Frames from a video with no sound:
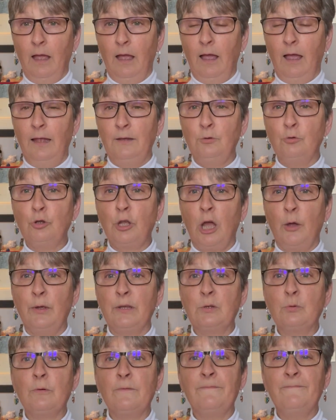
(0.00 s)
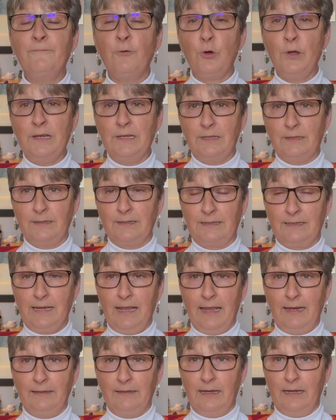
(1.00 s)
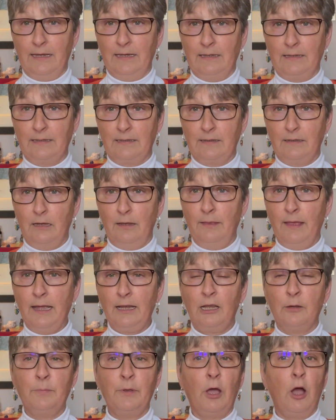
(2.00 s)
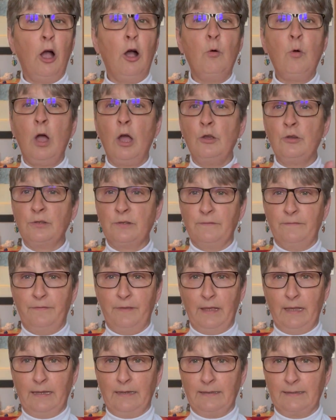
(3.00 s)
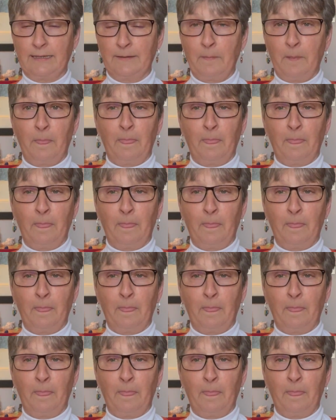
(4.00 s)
And you'll go into avoidance techniques. And that can be a whole host of things.